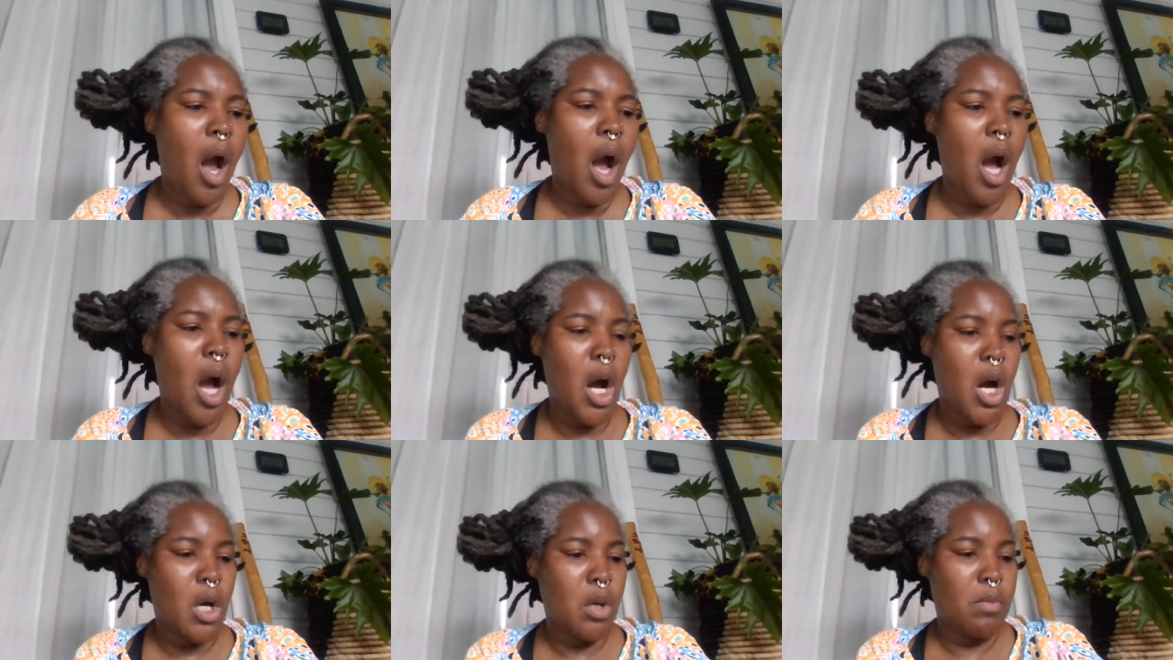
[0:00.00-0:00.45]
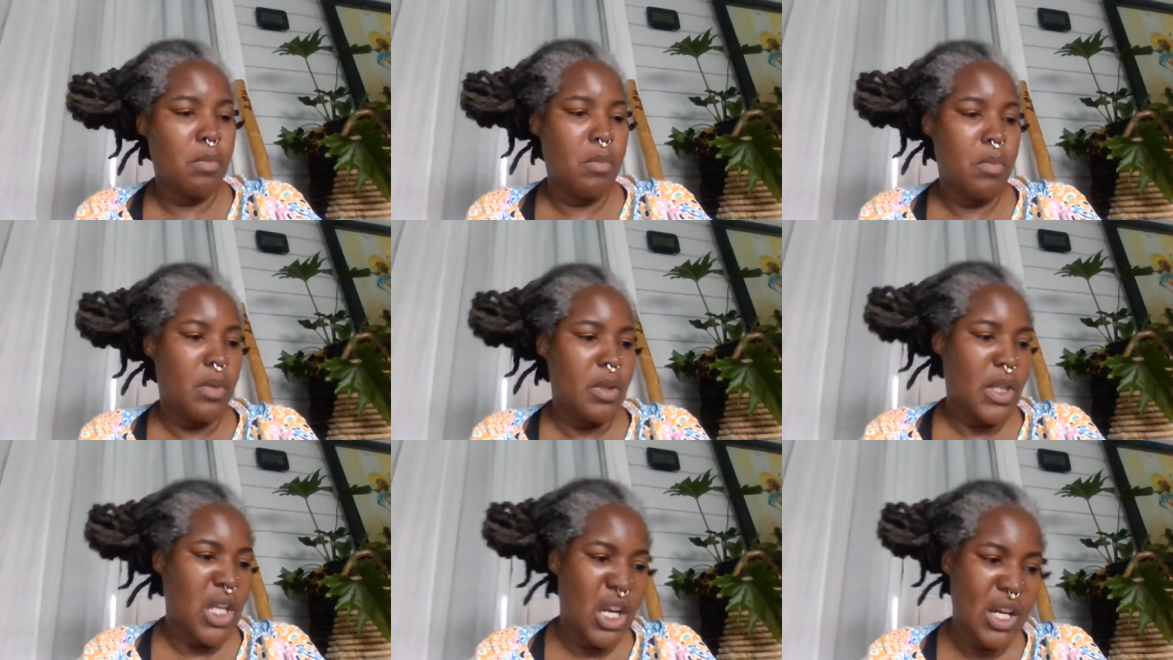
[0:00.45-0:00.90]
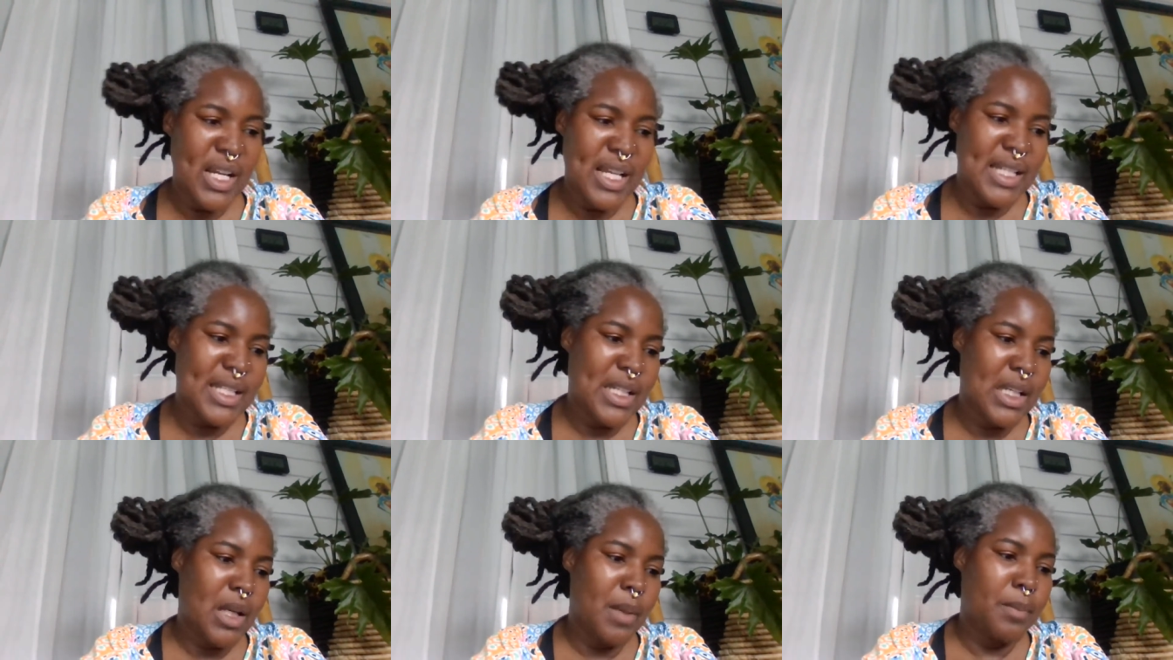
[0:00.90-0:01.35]
there
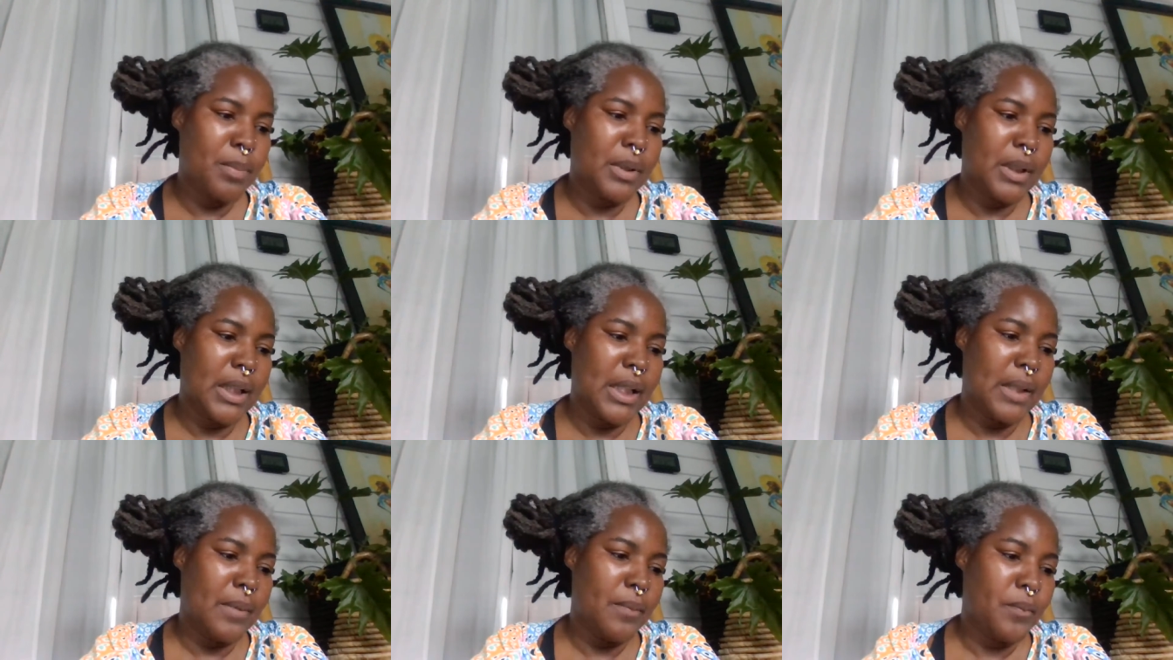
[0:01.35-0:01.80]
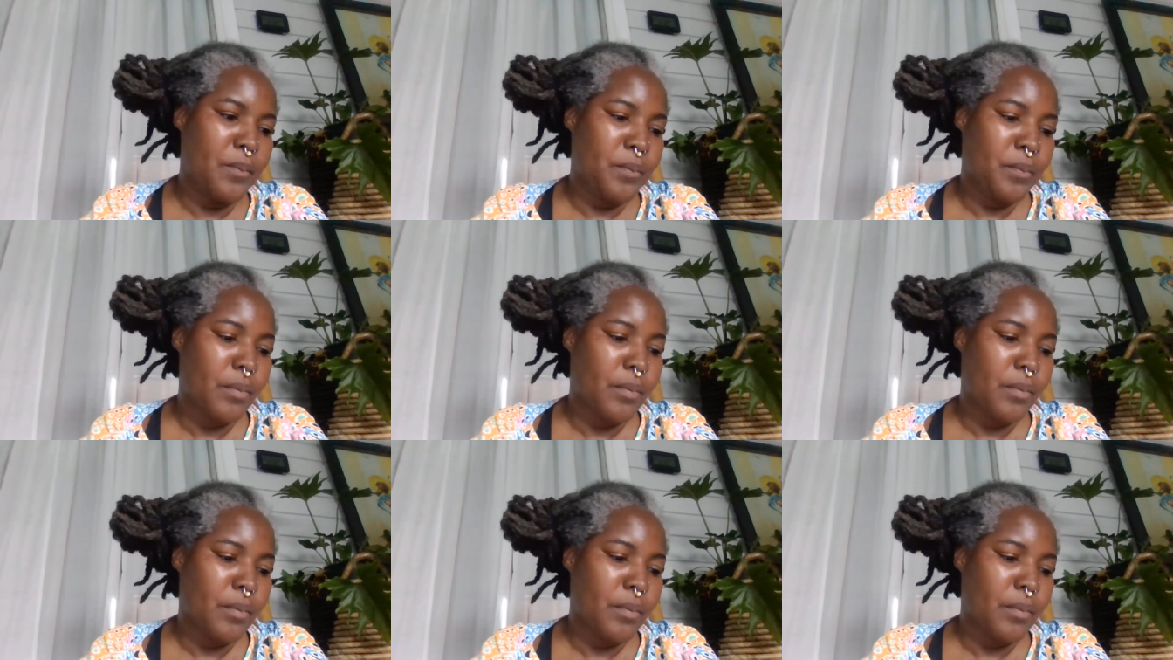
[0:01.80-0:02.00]
is to complete,